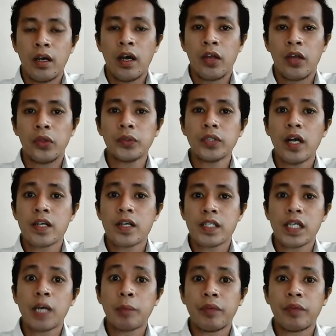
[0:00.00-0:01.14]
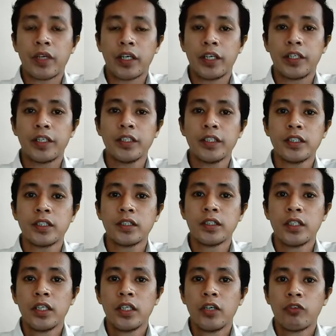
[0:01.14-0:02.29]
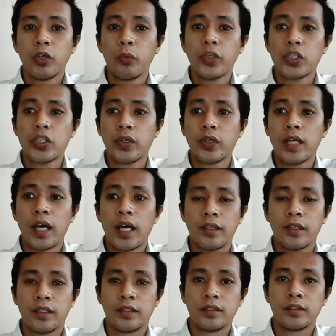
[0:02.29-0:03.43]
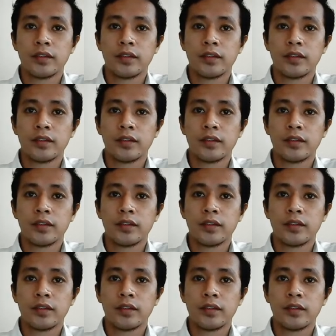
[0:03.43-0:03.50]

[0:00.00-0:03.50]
those are some of the careers from which you can land on.